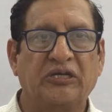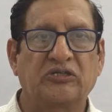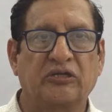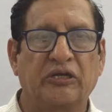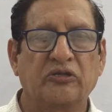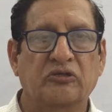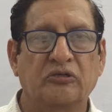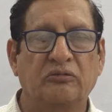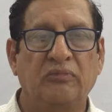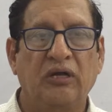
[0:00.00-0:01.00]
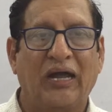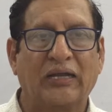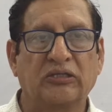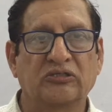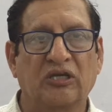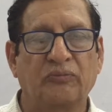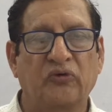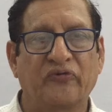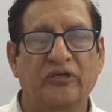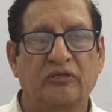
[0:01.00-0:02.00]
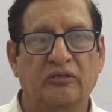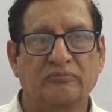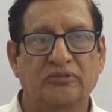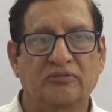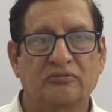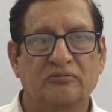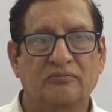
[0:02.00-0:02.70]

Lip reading: its nth term and the sum of n terms.